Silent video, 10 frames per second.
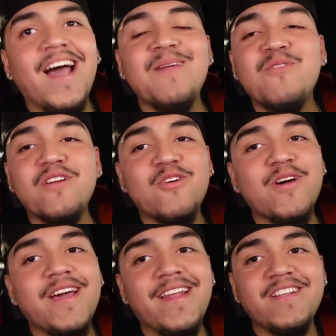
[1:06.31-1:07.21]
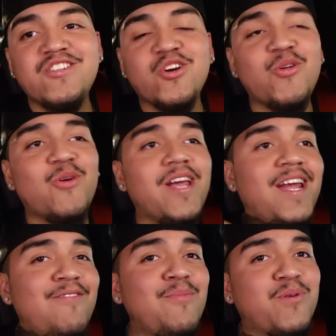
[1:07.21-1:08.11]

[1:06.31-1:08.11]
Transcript: I am going to go ahead and show you every